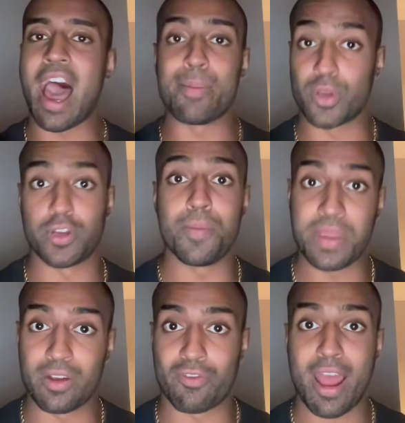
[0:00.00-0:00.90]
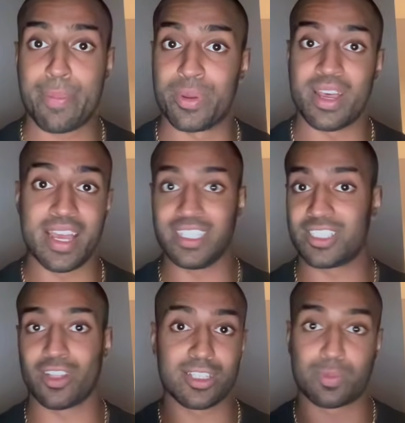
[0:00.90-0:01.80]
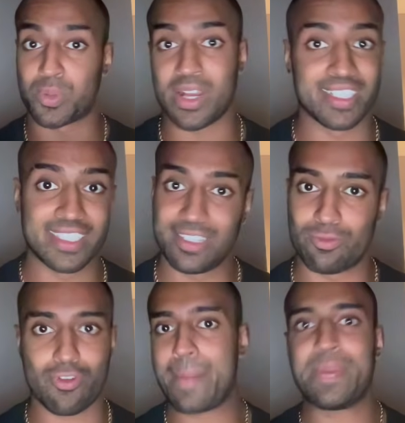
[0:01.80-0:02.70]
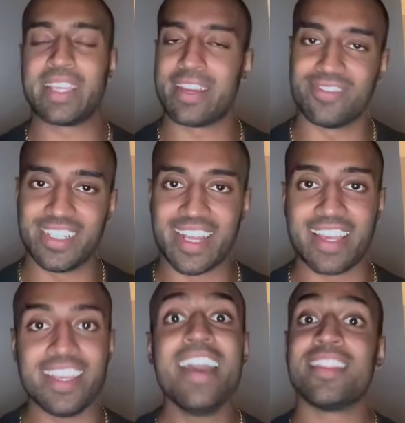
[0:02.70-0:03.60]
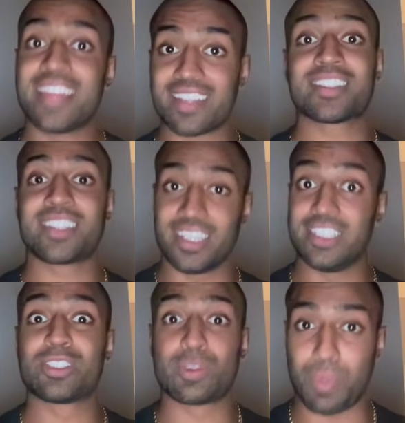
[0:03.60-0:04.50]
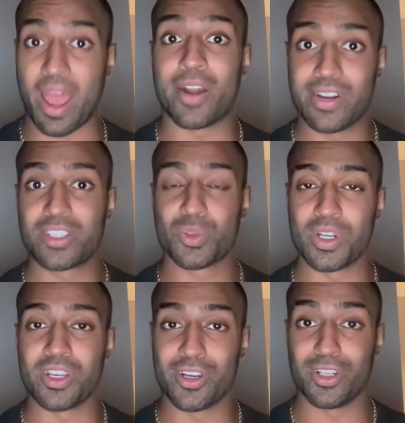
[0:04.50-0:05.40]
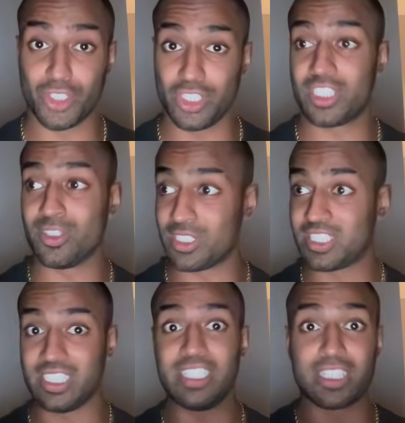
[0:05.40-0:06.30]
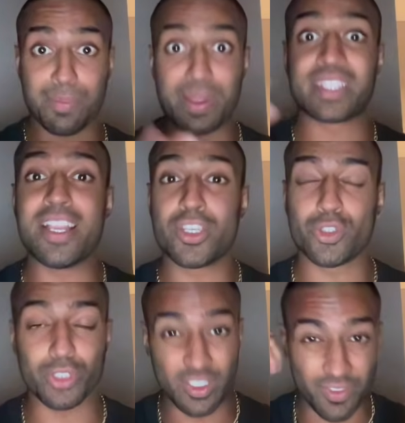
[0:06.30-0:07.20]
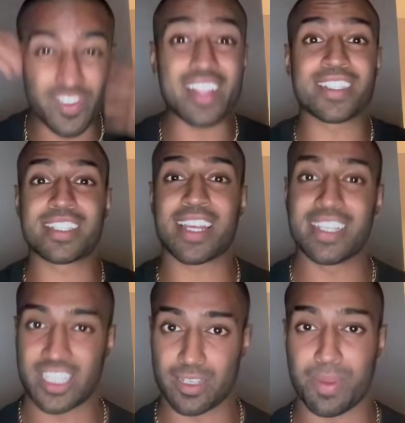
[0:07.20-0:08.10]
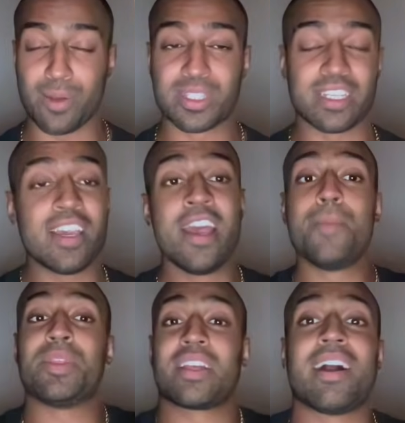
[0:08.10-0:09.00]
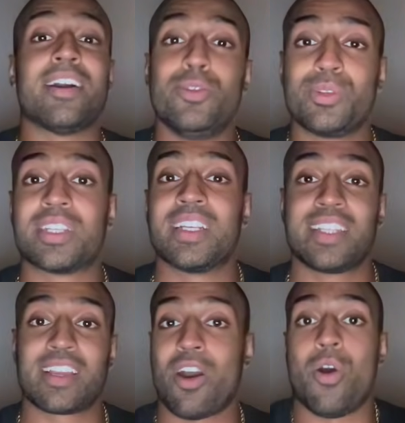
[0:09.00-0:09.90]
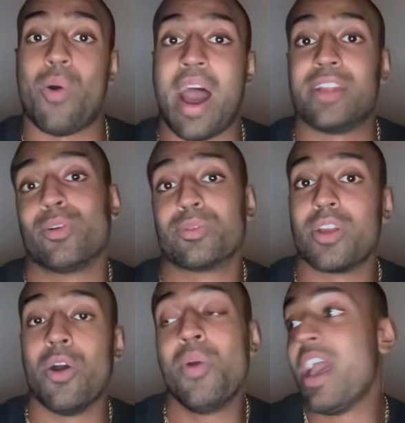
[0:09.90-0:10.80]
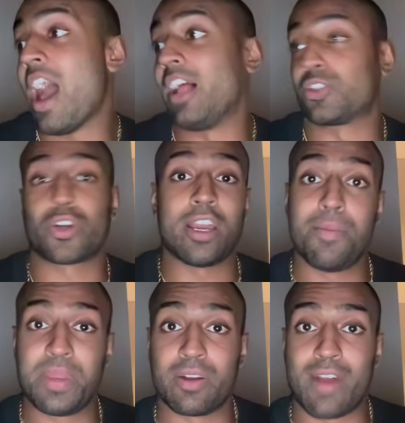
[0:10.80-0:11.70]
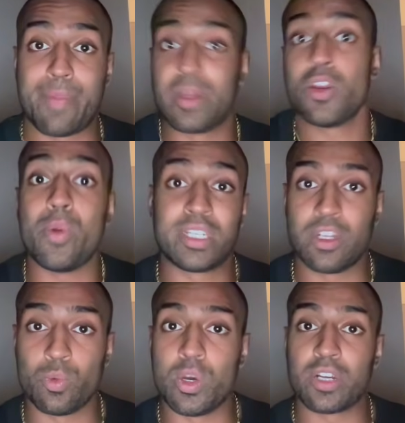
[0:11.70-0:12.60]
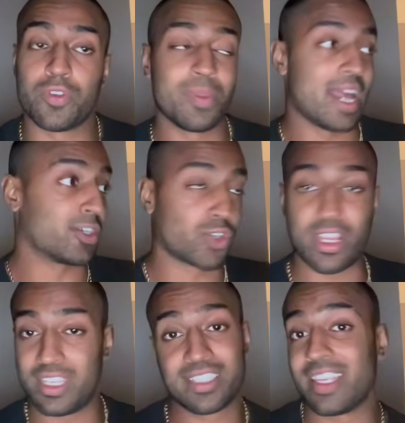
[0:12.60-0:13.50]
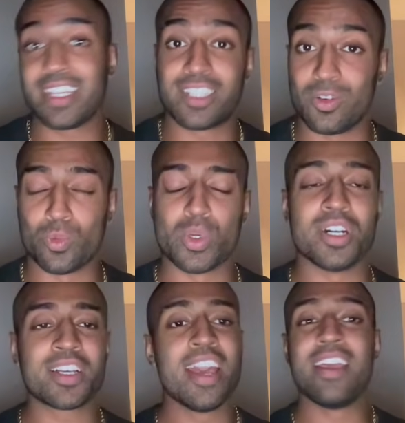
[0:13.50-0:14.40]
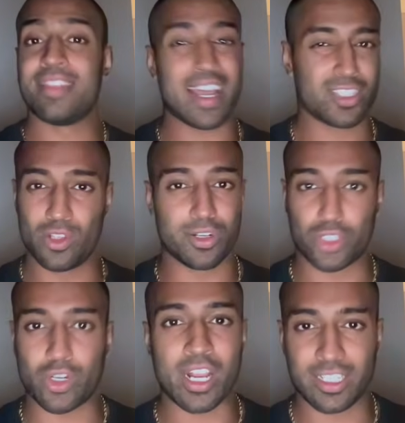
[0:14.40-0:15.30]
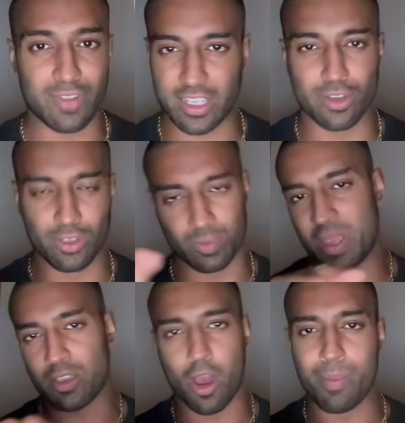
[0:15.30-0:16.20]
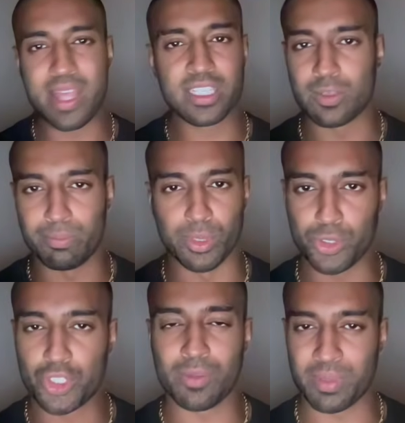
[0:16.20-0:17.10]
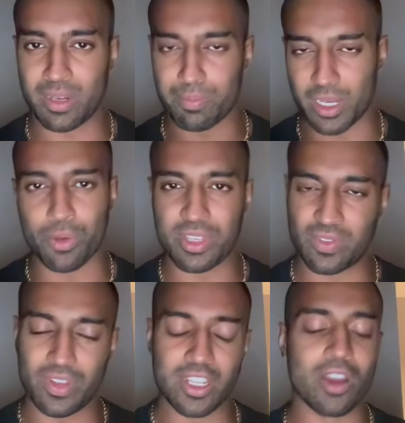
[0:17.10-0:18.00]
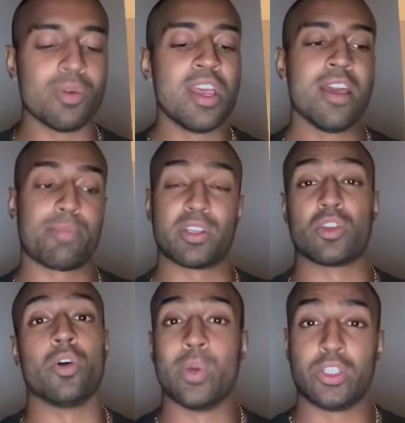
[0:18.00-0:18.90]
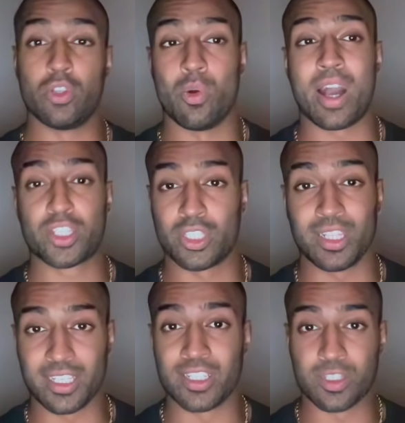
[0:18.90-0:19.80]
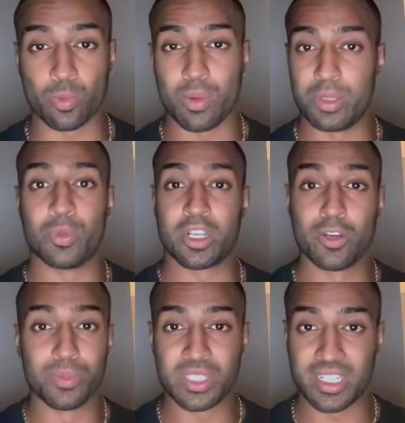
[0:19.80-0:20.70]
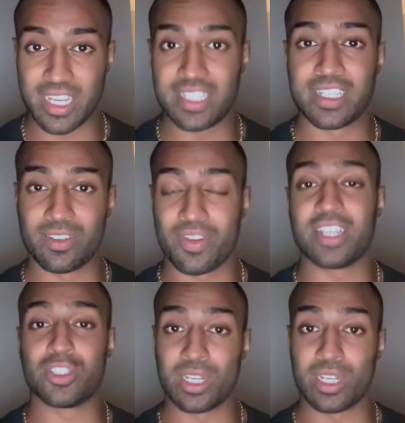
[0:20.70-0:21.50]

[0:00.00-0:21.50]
I'm gonna be a rapper, and he starts practicing rapping every day, that's still inspiring to a girl. She still sees the potential, she fantasizes about it. But the guy who says like, oh, I don't know, I'll try and be a rapper, no, it didn't work for me, I'll try this thing, it didn't work, that's not attractive. Like, girls might comment some bullshit below this video, but as always, you don't actually listen to women when it comes to dating advice.